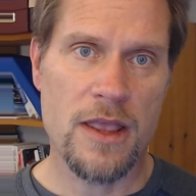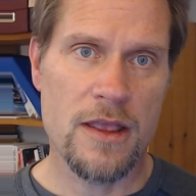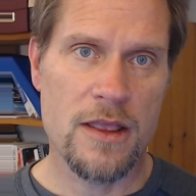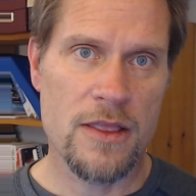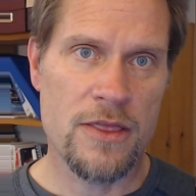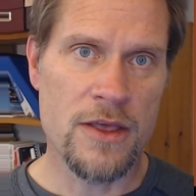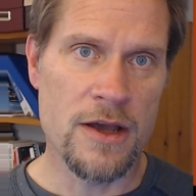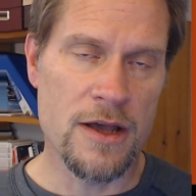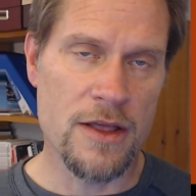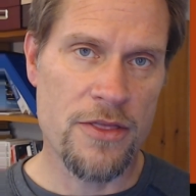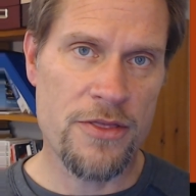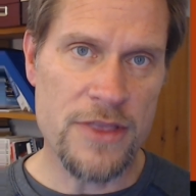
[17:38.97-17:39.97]
the
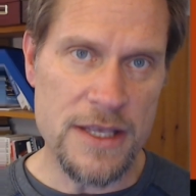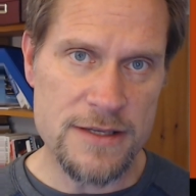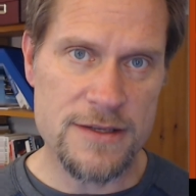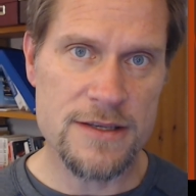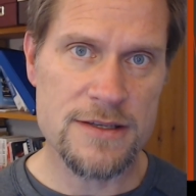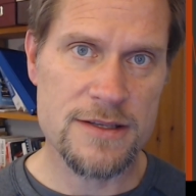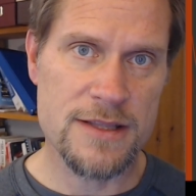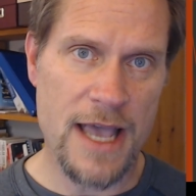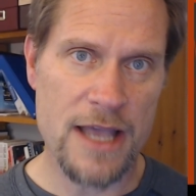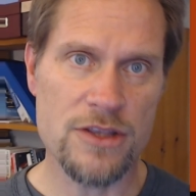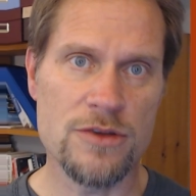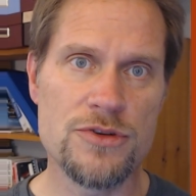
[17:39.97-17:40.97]
thesis that
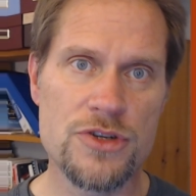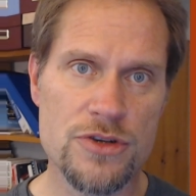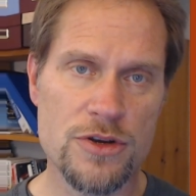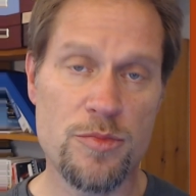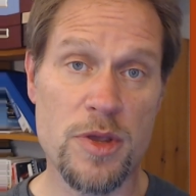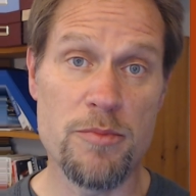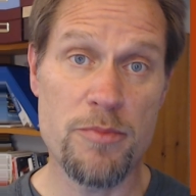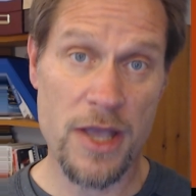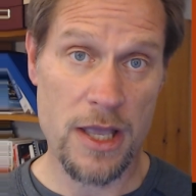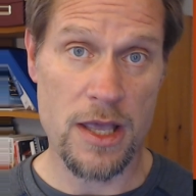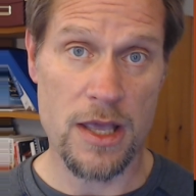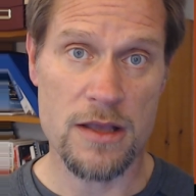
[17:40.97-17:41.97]
you should be picking